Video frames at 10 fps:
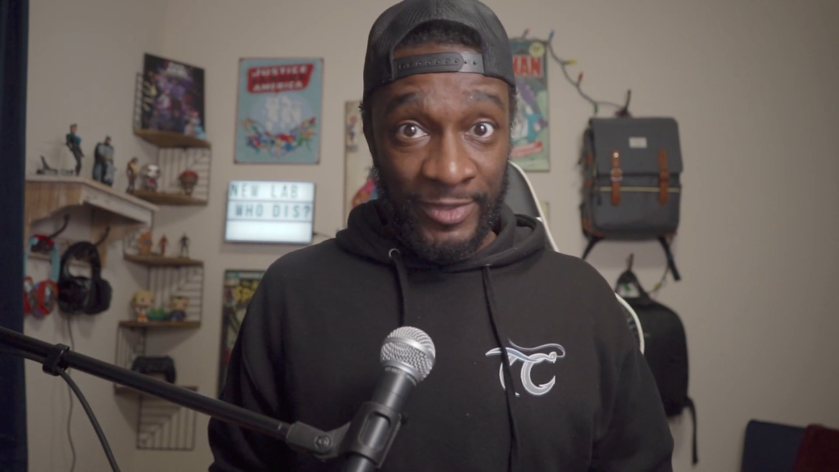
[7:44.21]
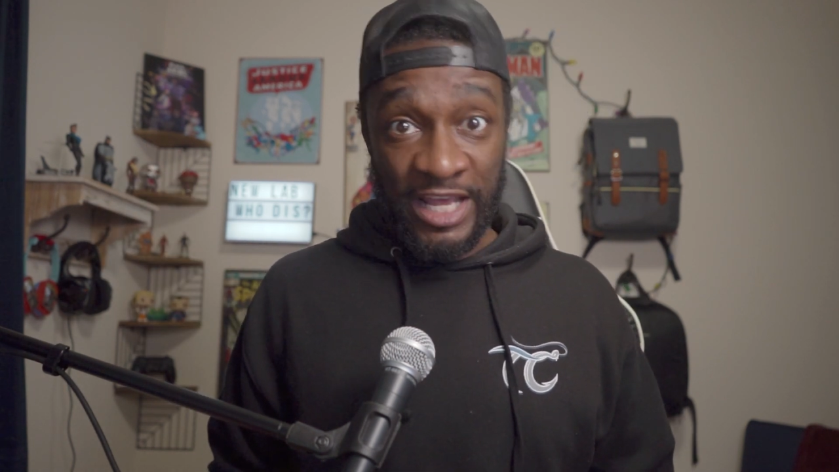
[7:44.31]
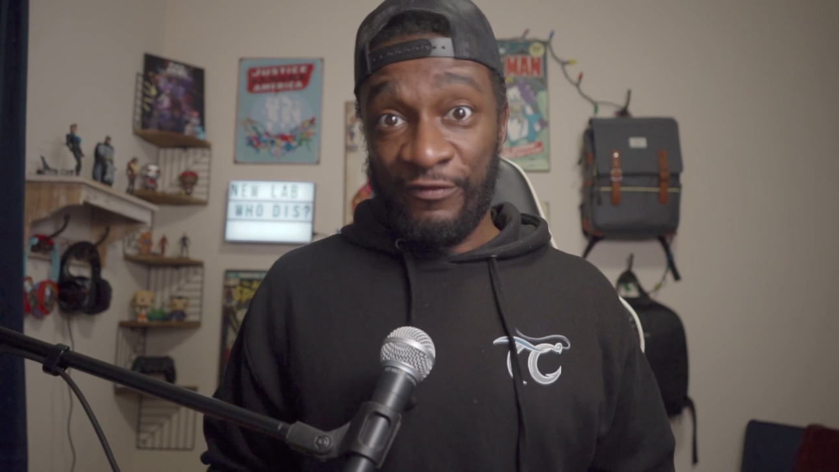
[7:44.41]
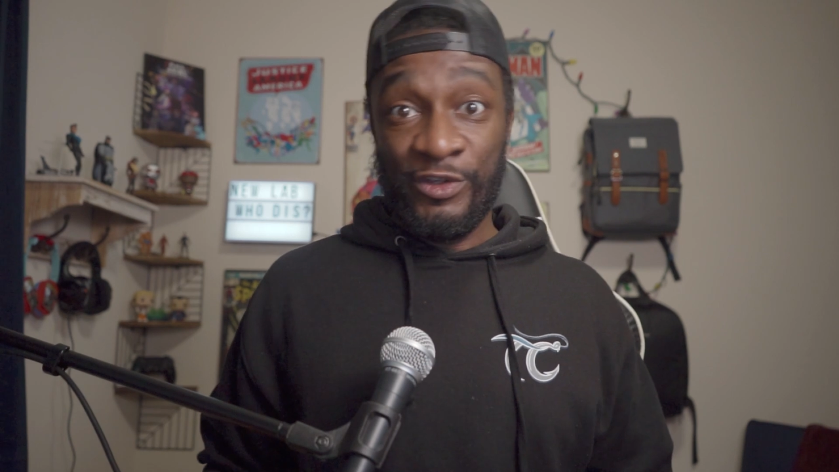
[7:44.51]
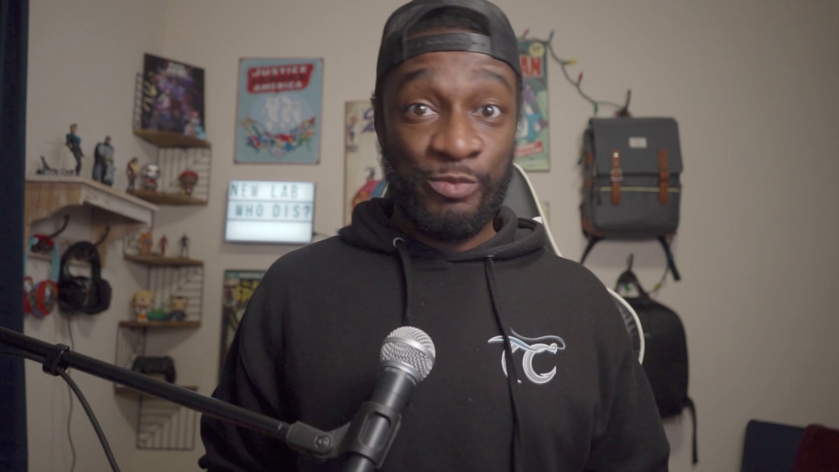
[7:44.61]

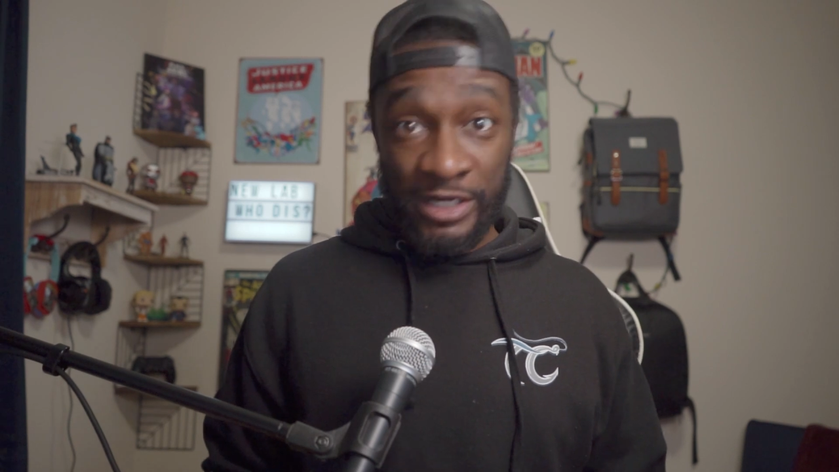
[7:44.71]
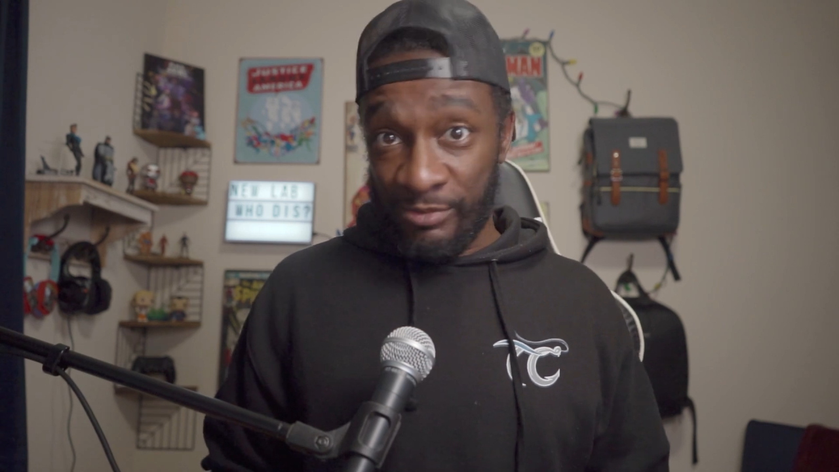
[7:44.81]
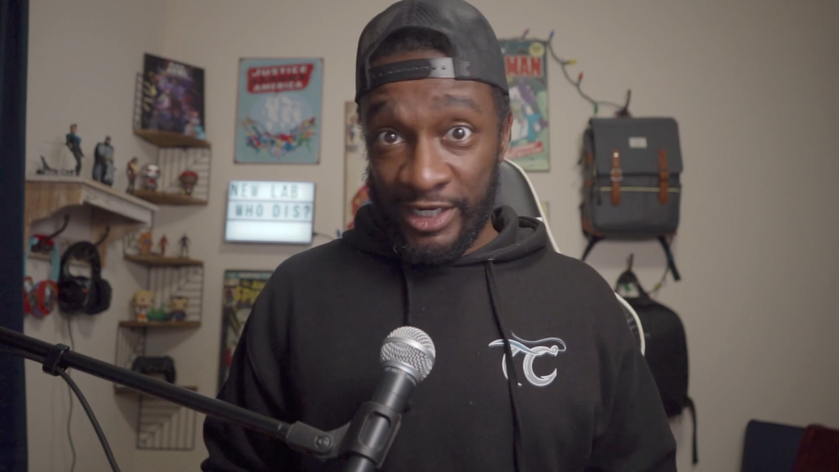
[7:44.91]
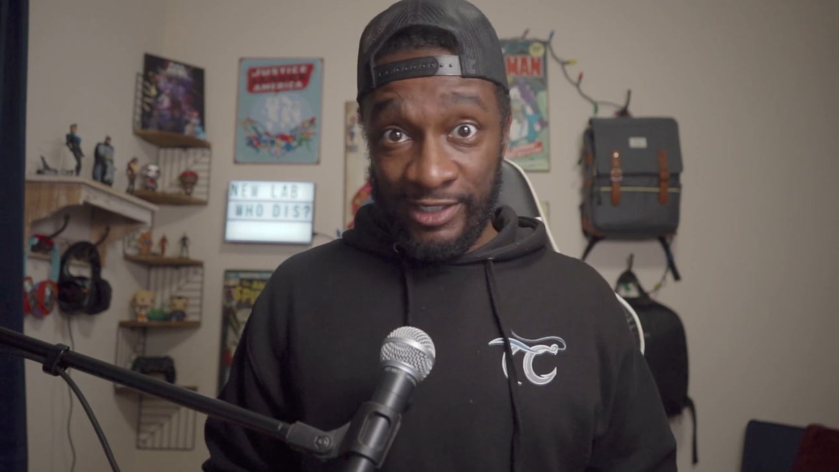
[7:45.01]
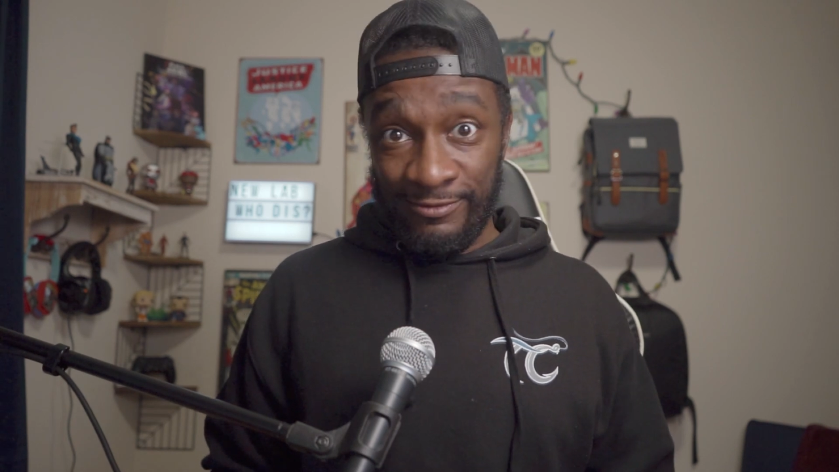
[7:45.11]
And if you spent the
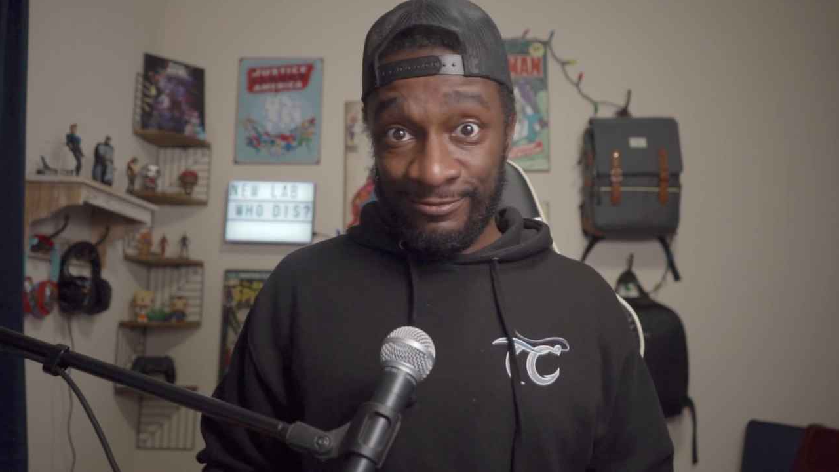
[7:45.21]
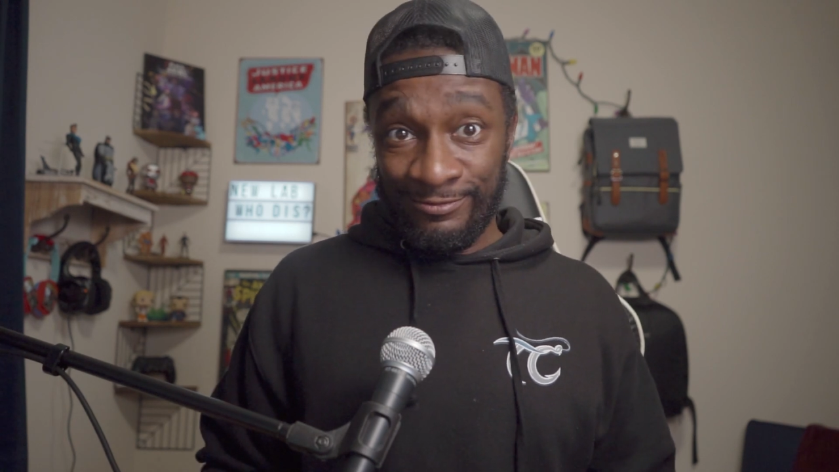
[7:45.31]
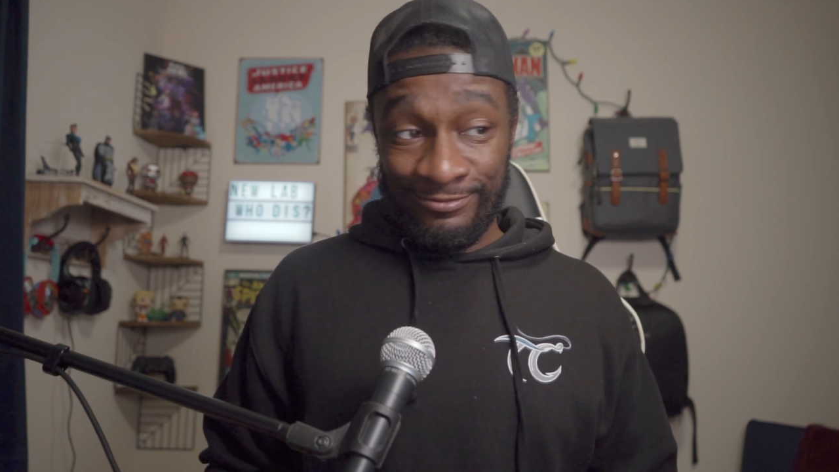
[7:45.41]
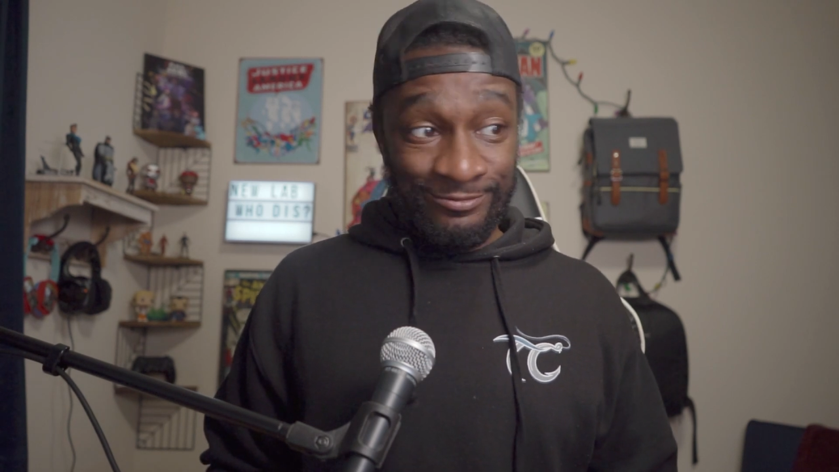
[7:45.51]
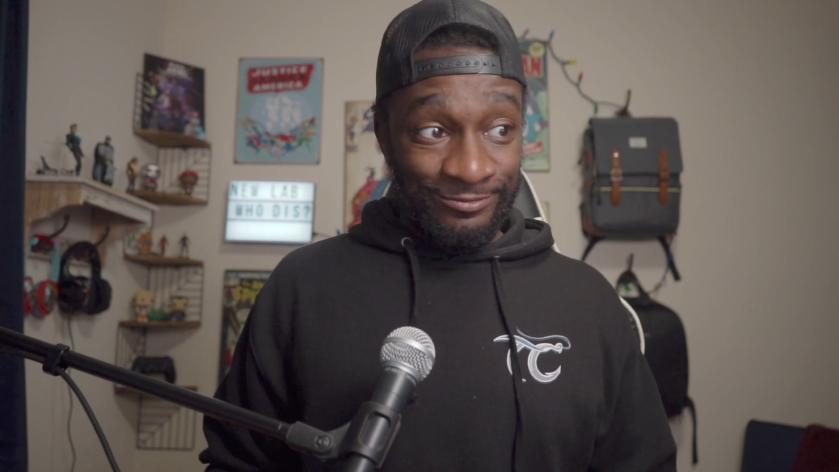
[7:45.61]
money,
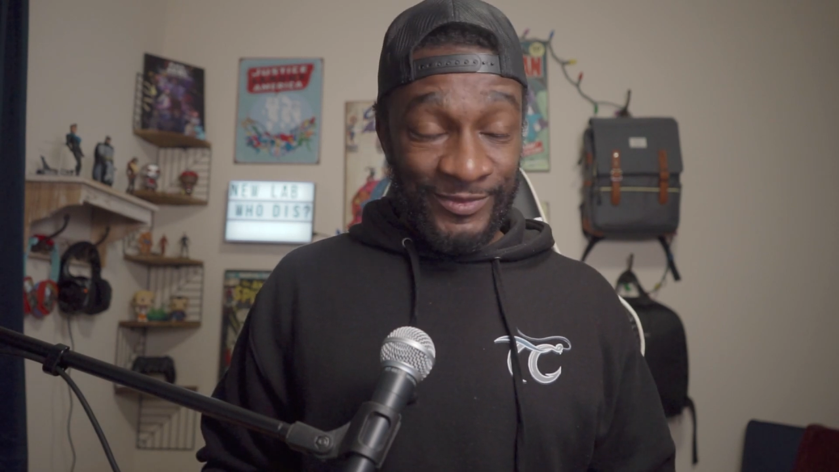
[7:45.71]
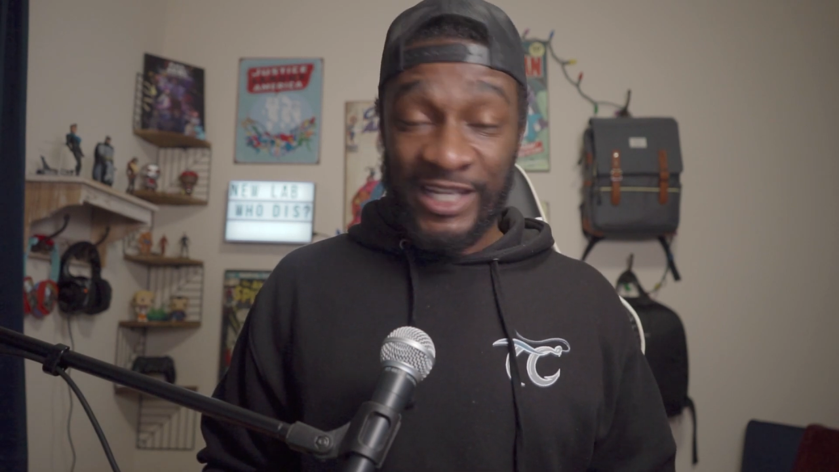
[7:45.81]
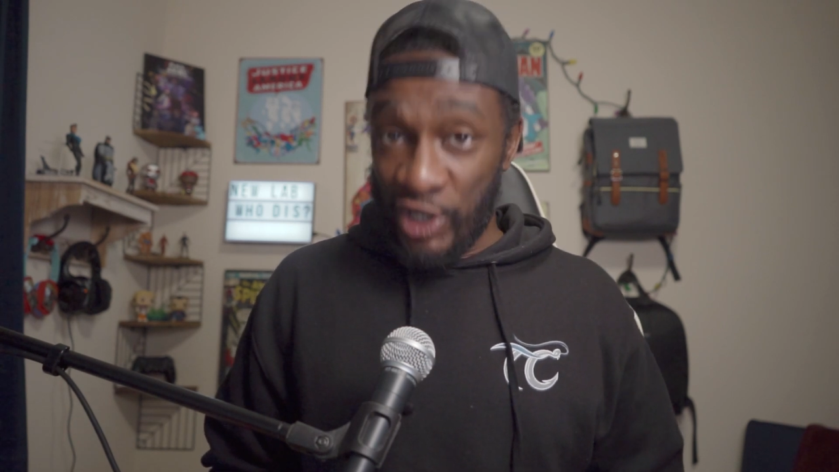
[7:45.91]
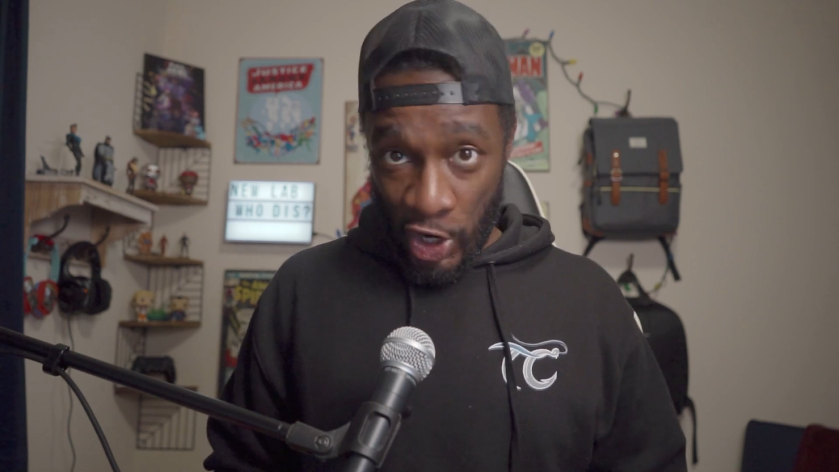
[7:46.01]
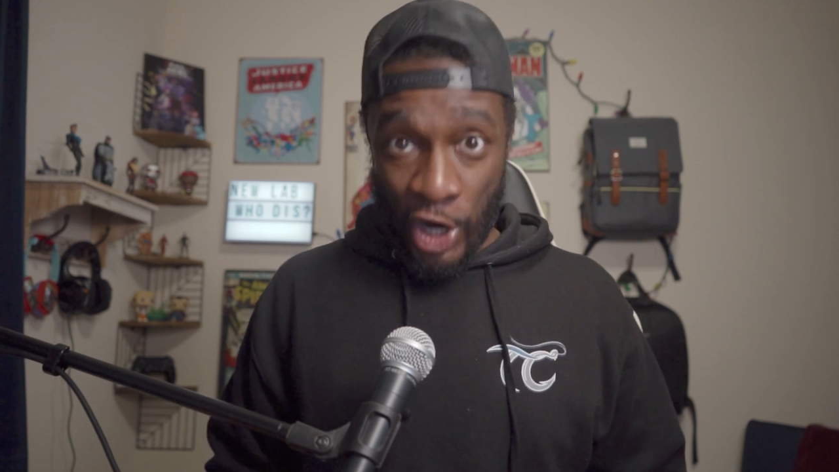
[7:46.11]

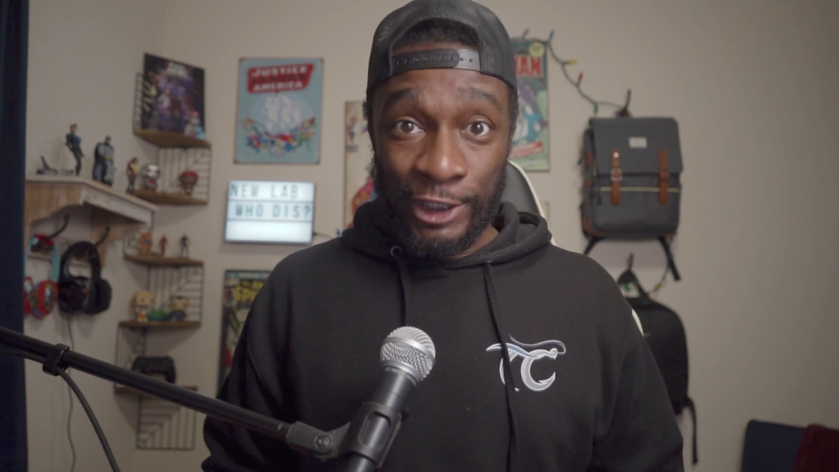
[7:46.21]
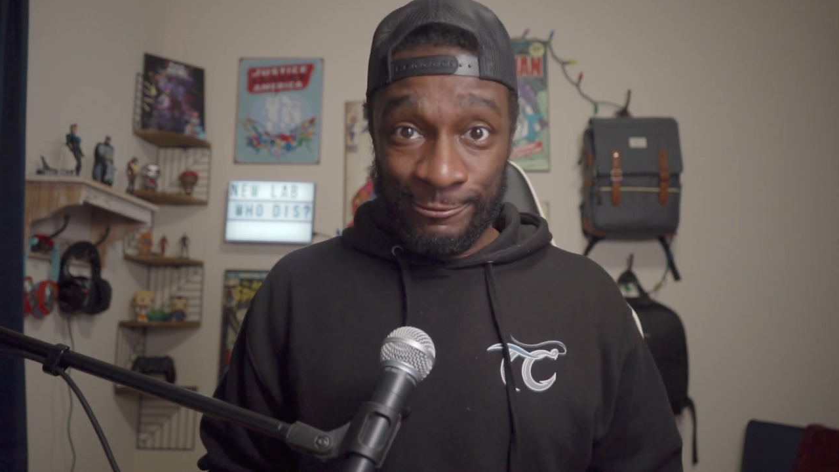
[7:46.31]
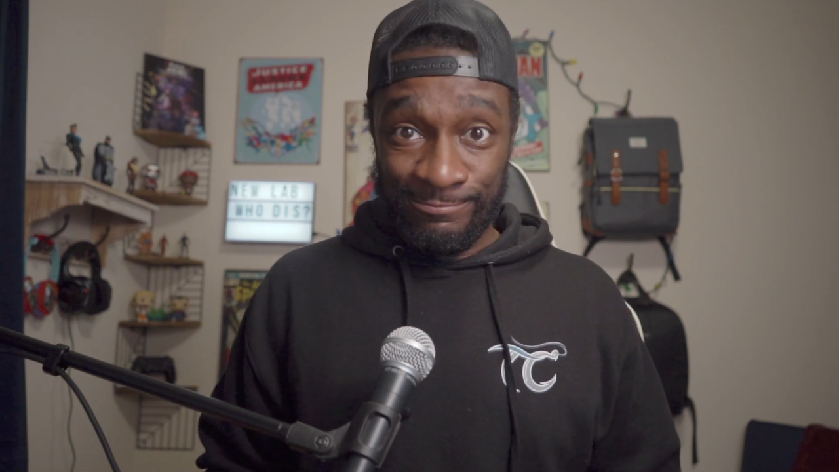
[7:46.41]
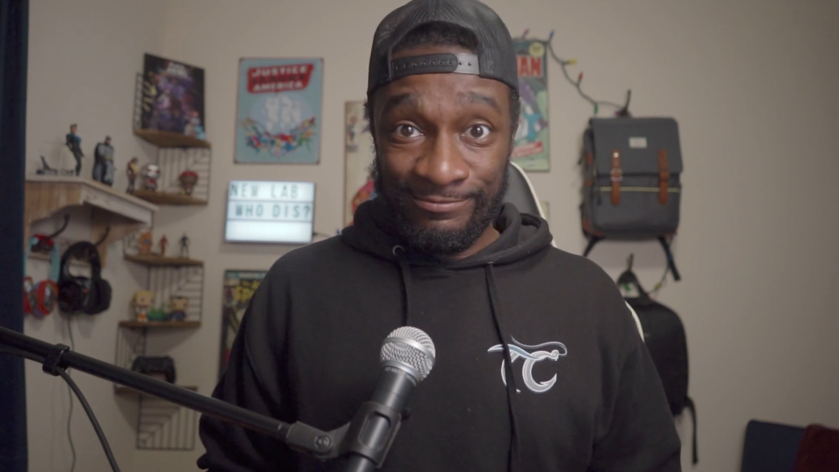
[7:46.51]
then you hurt.